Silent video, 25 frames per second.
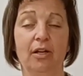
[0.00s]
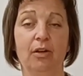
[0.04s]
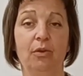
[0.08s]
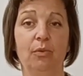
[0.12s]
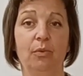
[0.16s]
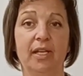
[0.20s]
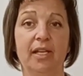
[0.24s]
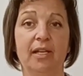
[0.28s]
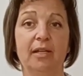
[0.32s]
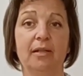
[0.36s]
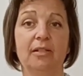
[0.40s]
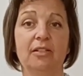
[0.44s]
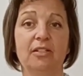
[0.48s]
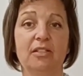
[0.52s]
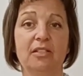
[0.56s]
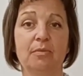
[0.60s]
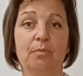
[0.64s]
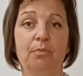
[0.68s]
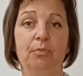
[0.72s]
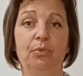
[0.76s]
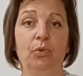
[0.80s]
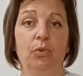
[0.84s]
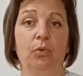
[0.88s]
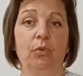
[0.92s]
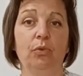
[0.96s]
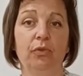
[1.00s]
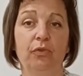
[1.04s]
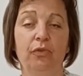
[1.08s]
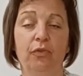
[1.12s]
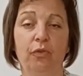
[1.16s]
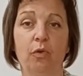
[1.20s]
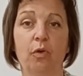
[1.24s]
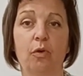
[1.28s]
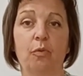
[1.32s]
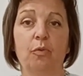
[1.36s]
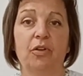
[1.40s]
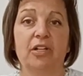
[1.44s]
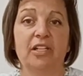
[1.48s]
We get just pulled
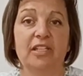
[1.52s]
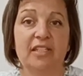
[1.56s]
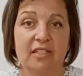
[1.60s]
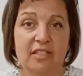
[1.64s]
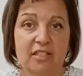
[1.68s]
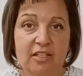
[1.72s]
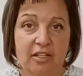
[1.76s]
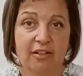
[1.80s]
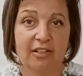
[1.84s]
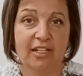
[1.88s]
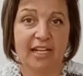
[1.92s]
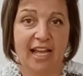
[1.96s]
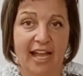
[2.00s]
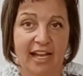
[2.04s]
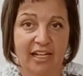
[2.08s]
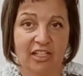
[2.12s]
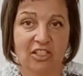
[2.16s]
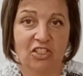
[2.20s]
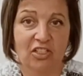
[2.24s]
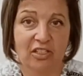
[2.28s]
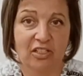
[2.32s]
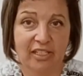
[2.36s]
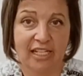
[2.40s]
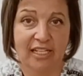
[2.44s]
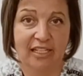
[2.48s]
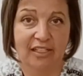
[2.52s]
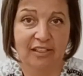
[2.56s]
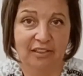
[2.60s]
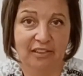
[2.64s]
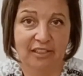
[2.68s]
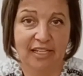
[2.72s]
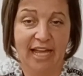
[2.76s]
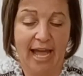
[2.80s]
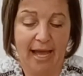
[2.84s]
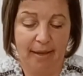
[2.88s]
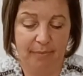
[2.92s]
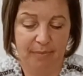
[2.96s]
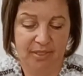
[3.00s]
forward and start to actually
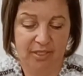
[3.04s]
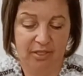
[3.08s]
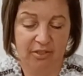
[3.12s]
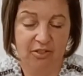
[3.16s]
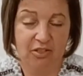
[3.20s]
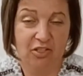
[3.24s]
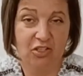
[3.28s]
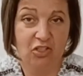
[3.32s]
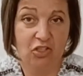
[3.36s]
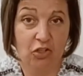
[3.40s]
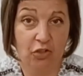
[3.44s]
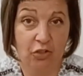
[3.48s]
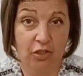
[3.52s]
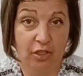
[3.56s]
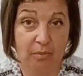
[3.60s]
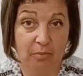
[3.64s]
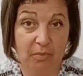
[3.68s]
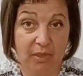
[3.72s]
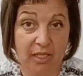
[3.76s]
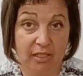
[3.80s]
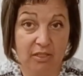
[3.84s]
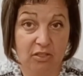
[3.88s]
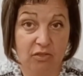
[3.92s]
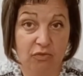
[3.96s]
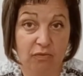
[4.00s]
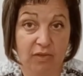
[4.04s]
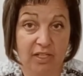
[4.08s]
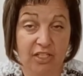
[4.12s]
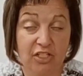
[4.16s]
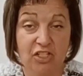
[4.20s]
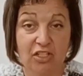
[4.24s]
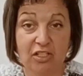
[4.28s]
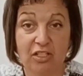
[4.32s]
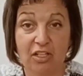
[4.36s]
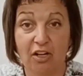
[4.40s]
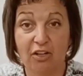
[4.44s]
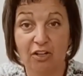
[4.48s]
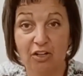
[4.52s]
collapse. Our sternum gets
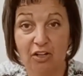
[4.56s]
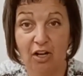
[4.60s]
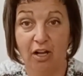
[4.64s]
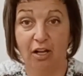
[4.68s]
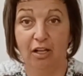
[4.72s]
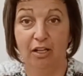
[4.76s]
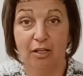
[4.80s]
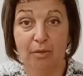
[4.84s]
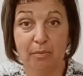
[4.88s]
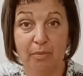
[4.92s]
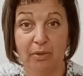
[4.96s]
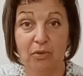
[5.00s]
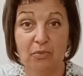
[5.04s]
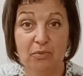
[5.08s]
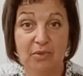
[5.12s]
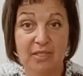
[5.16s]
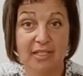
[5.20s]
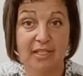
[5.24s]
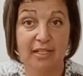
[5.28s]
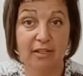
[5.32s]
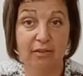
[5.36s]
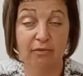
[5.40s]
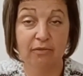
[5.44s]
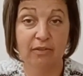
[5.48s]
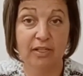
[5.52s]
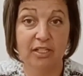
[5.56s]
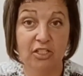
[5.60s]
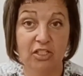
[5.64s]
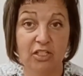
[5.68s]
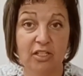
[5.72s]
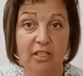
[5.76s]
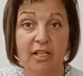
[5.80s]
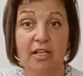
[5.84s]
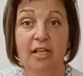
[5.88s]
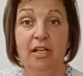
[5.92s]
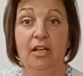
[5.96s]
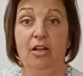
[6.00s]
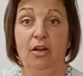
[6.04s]
rigid, our collarbones get
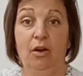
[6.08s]
rigid.